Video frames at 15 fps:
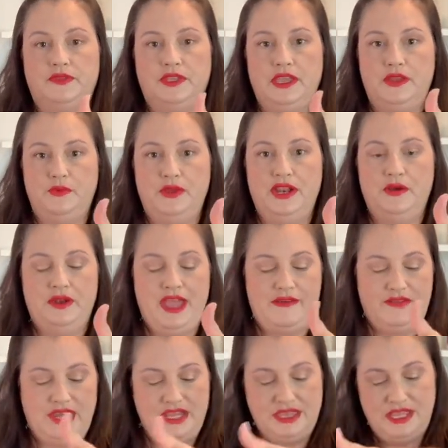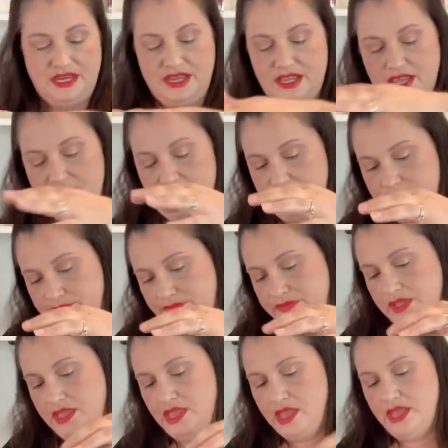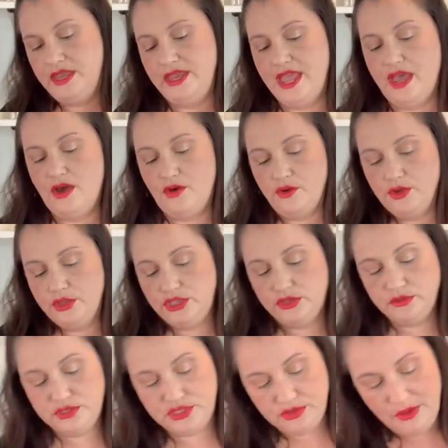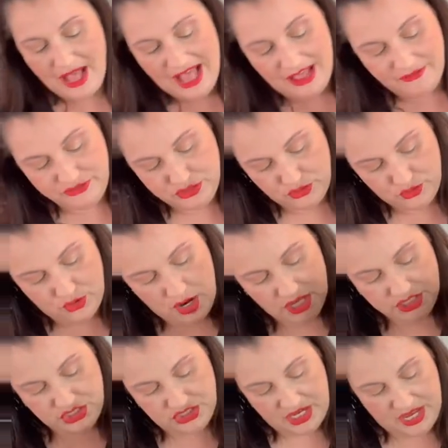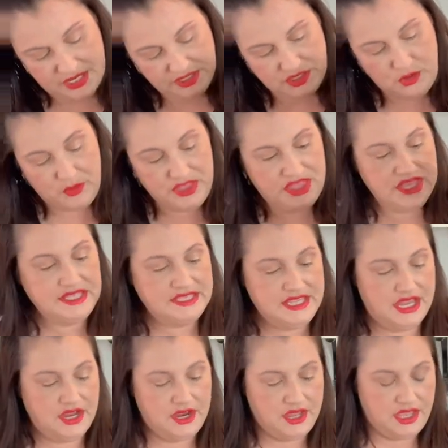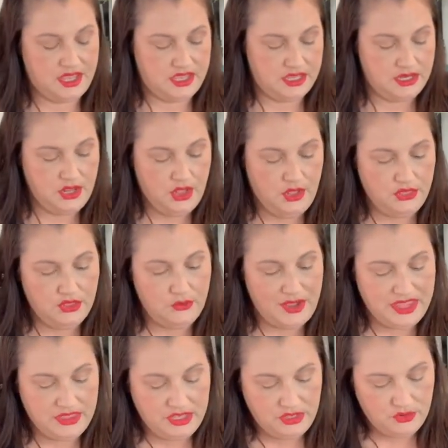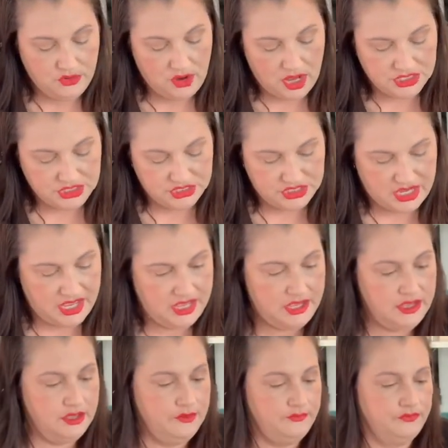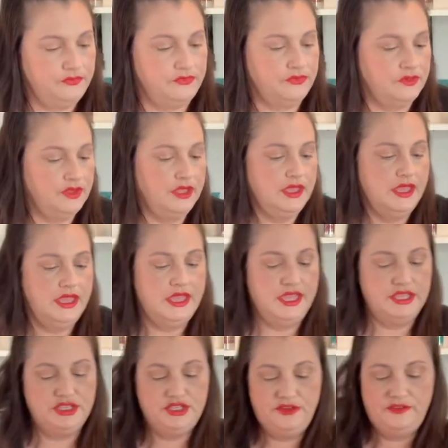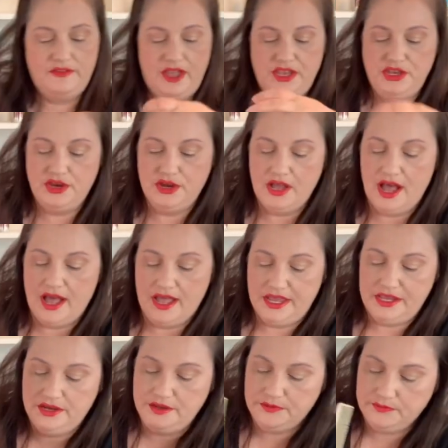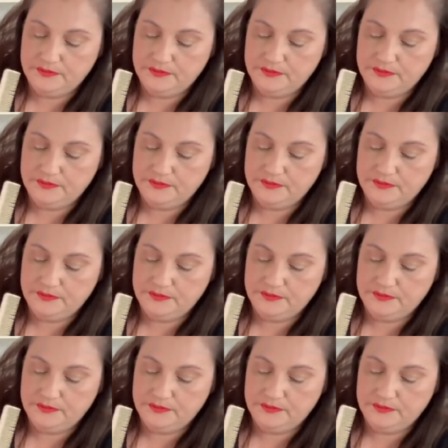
And we don't have anything to cut. Now, you do have to cross-check. So with this haircut, the way that you cross-check is you find your guide,